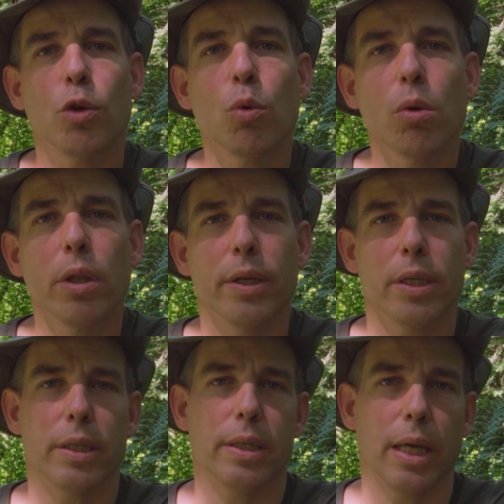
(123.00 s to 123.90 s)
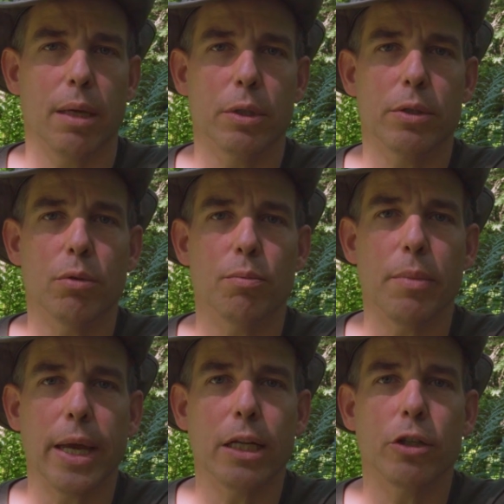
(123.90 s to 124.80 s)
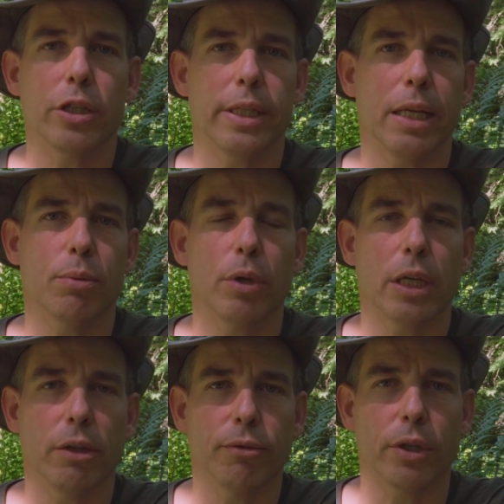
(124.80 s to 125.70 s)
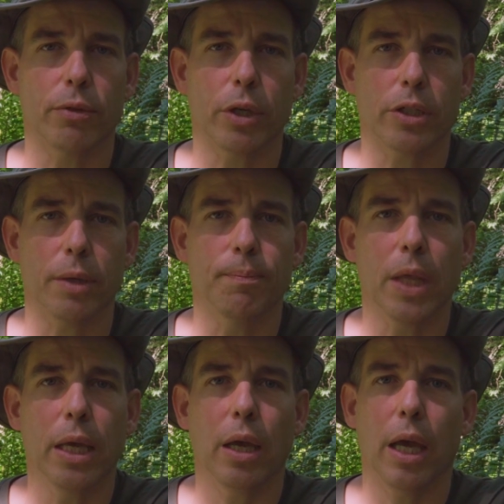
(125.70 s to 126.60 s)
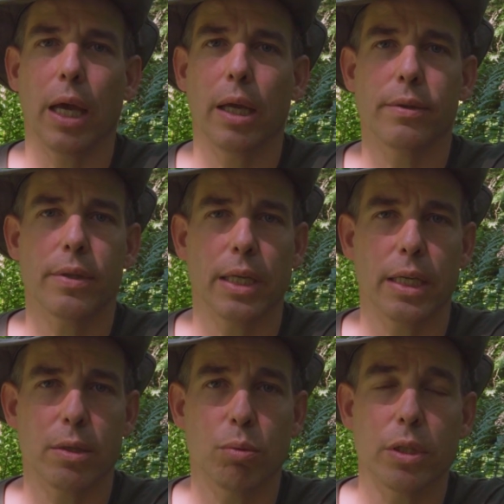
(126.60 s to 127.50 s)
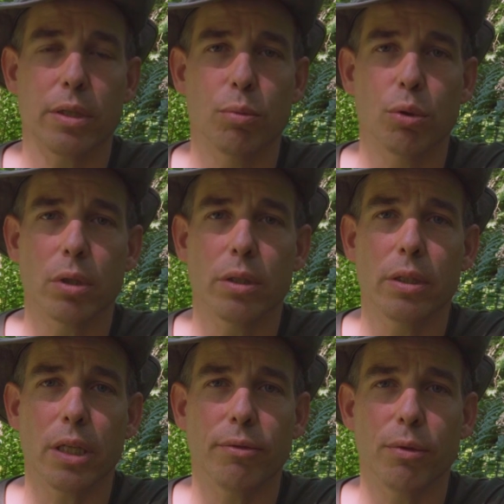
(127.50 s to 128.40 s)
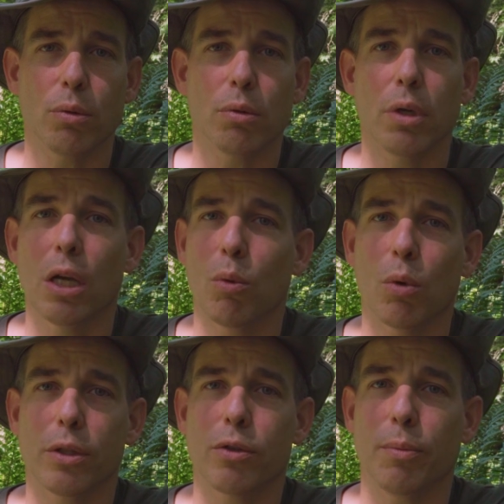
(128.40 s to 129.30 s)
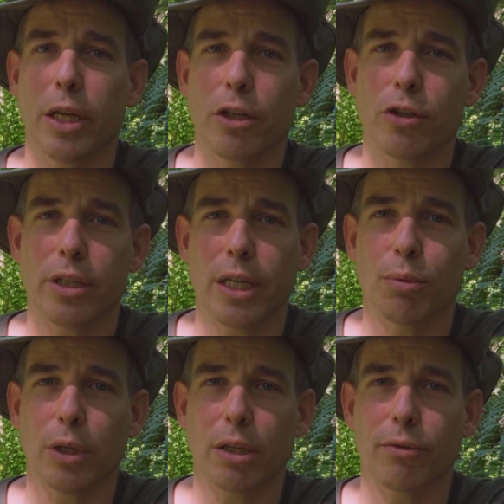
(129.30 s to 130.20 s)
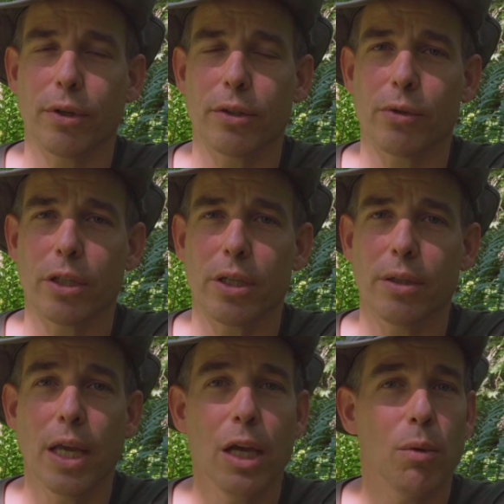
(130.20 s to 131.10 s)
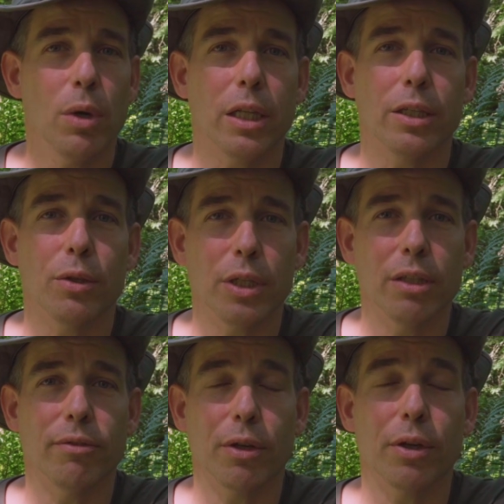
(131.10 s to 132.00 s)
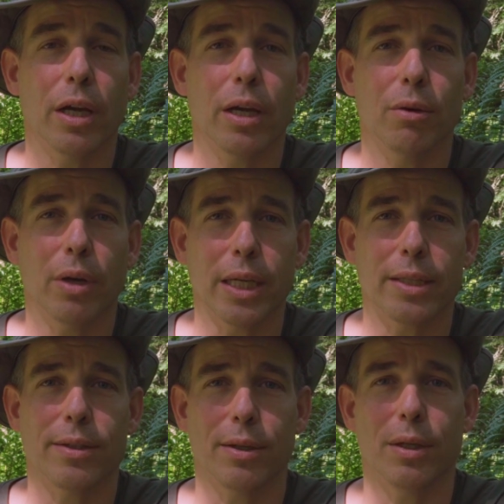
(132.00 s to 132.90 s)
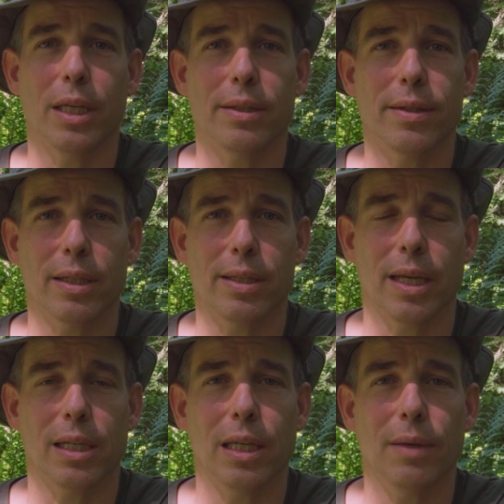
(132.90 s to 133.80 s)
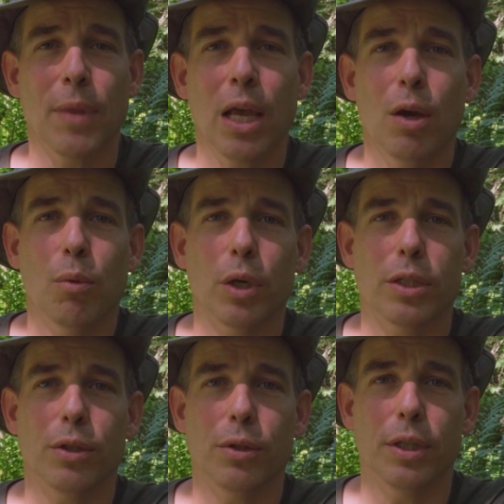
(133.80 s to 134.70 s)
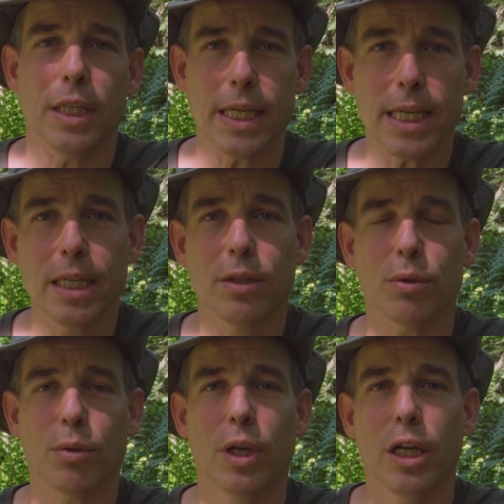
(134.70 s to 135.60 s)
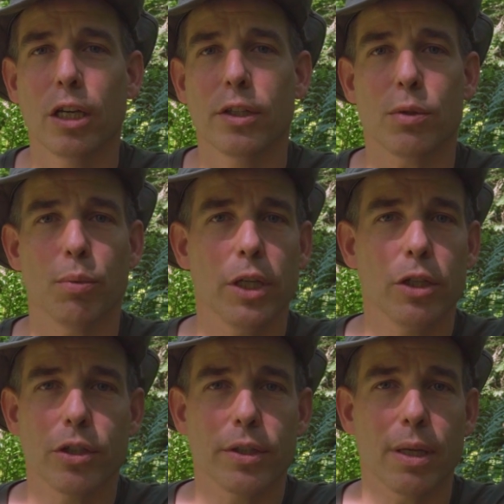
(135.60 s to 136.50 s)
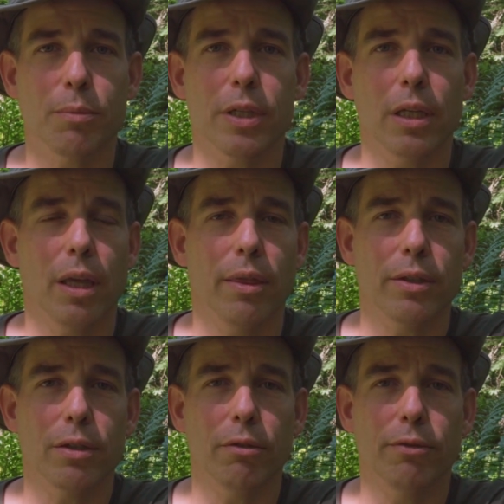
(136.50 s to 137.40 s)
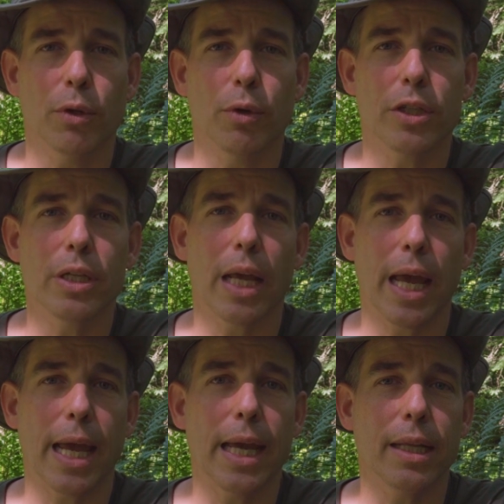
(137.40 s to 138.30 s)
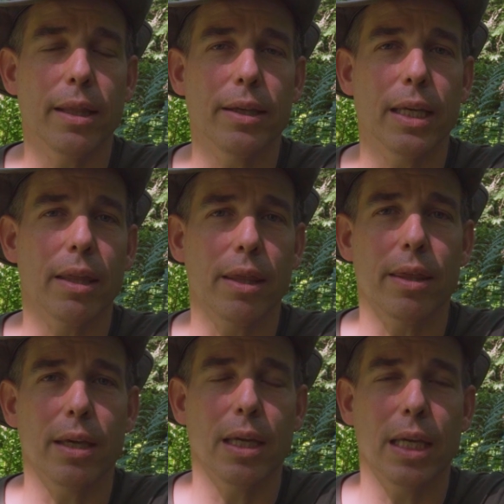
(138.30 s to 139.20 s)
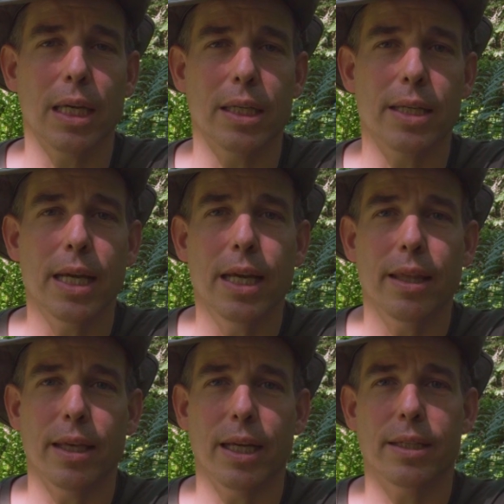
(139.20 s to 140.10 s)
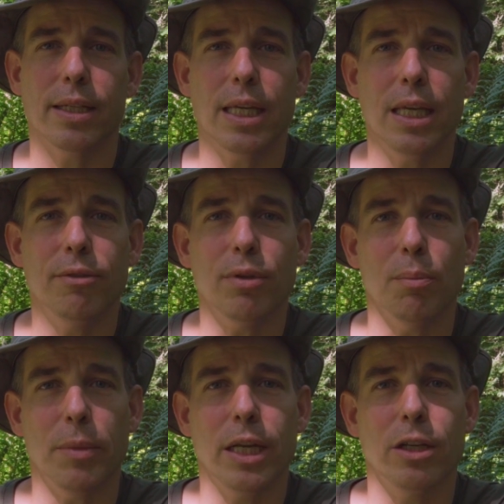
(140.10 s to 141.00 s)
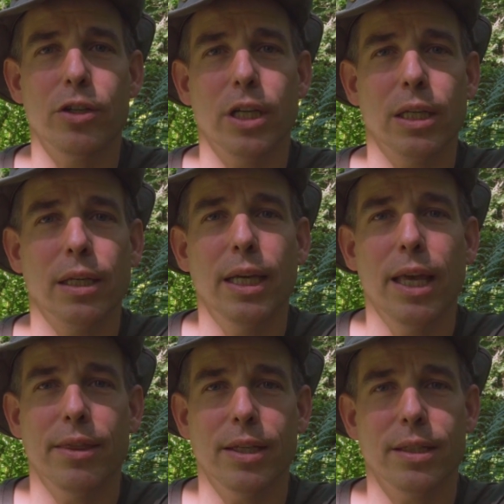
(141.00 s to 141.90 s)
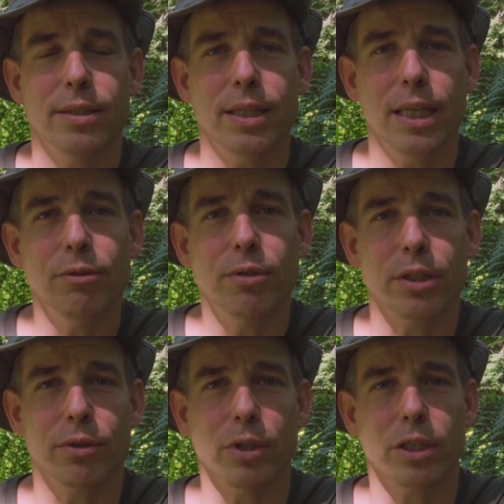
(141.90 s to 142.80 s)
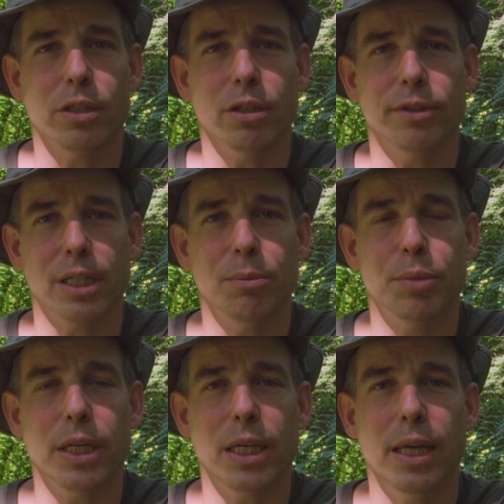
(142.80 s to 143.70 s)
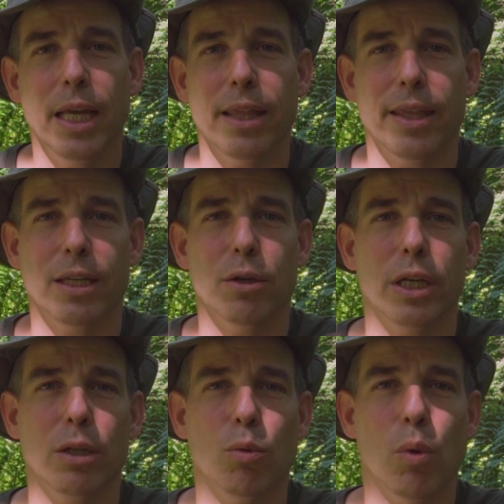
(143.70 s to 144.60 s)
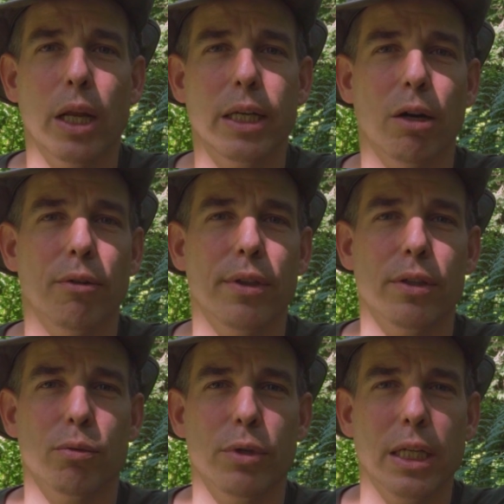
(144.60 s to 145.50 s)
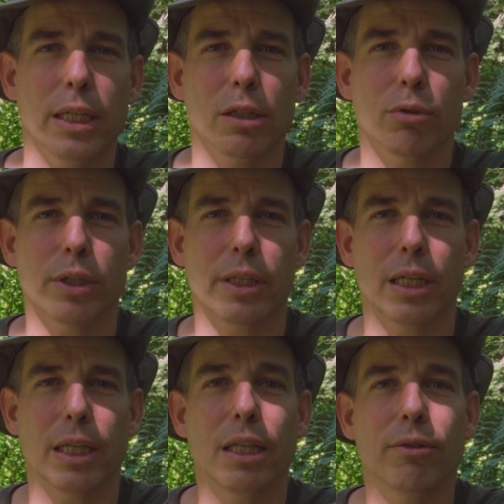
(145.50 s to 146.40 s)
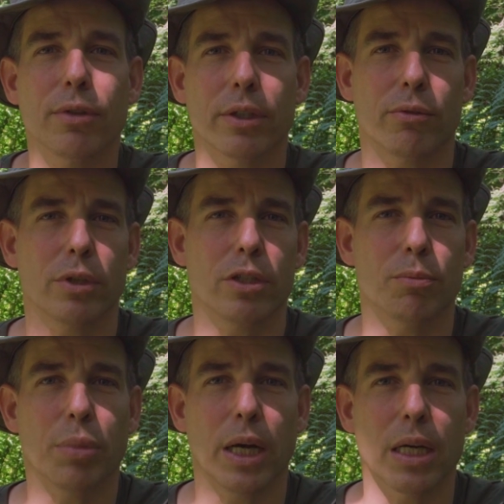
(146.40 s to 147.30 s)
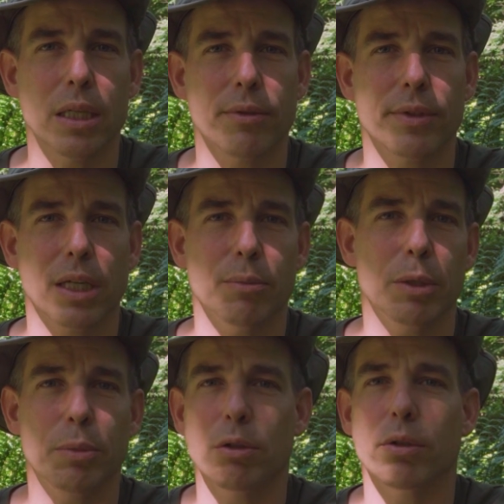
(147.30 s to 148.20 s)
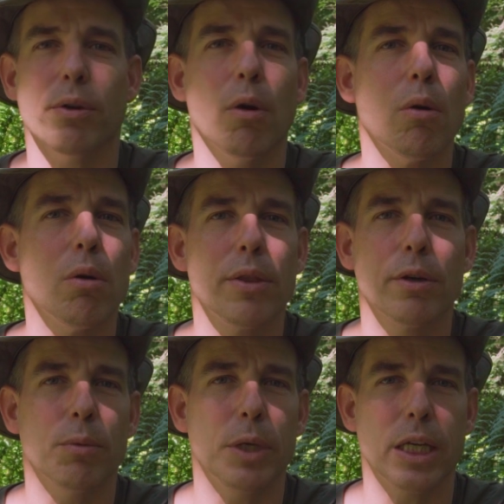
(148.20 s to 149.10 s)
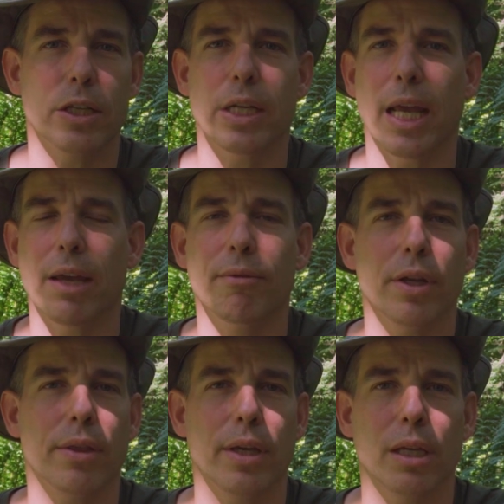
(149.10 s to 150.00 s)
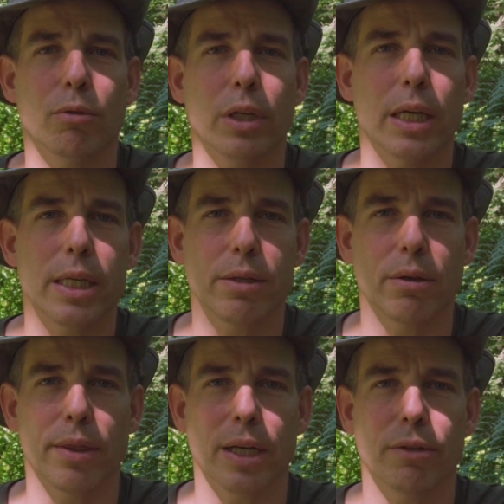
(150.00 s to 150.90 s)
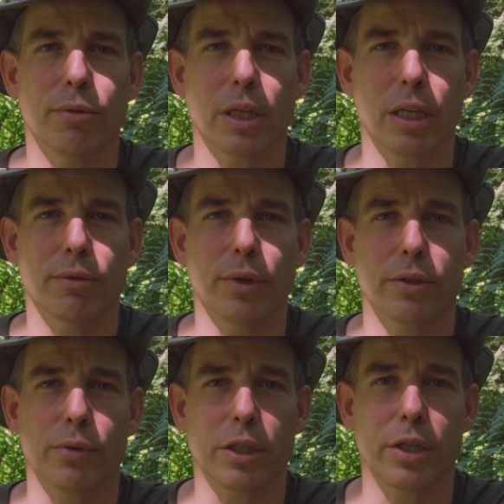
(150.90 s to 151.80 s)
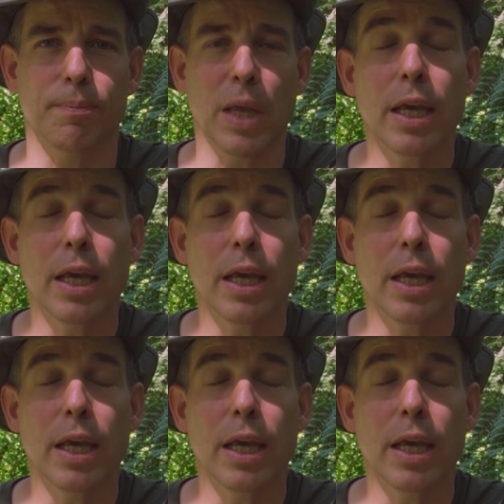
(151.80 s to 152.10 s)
tool that is able to manage network infrastructure. And guess what's important if you want to manage network infrastructure? Well, you need very high rights. So it's exactly what you need to switch something in this configuration. And the other thing is that if you're managing this infrastructure of a company, then you're in one of these really critical infrastructure parts of the company, because all the communication, everything relies on the network infrastructure.